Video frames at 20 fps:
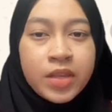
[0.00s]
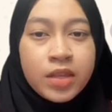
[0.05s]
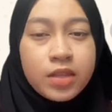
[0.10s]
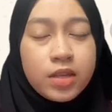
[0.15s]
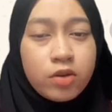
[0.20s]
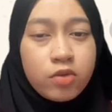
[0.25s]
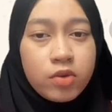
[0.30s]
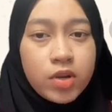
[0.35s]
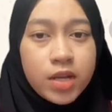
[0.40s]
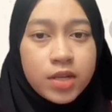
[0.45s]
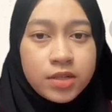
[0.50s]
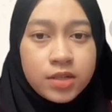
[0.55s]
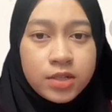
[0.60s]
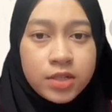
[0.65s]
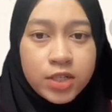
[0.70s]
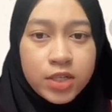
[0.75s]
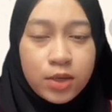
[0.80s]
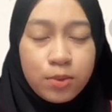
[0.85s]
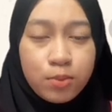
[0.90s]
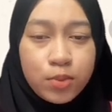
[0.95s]
The
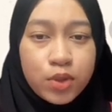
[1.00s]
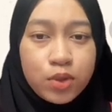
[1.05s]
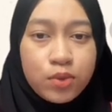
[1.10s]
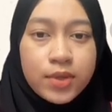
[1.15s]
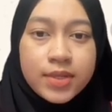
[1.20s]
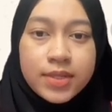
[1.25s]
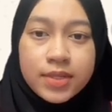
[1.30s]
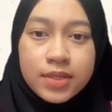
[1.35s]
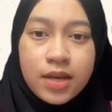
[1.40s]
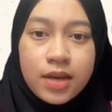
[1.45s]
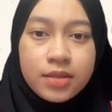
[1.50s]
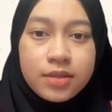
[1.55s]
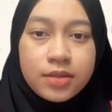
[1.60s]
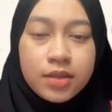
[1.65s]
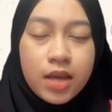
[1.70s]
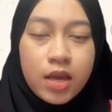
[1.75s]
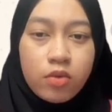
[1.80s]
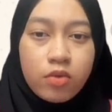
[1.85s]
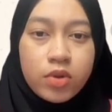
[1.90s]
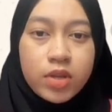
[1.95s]
relationship between science
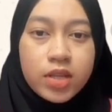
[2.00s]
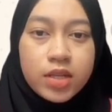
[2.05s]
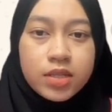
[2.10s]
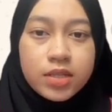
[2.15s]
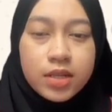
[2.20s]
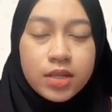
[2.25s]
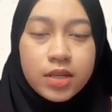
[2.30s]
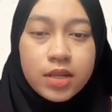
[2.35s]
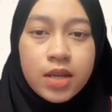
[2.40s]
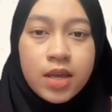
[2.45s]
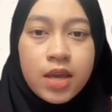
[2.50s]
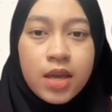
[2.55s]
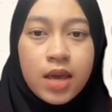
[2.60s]
and religion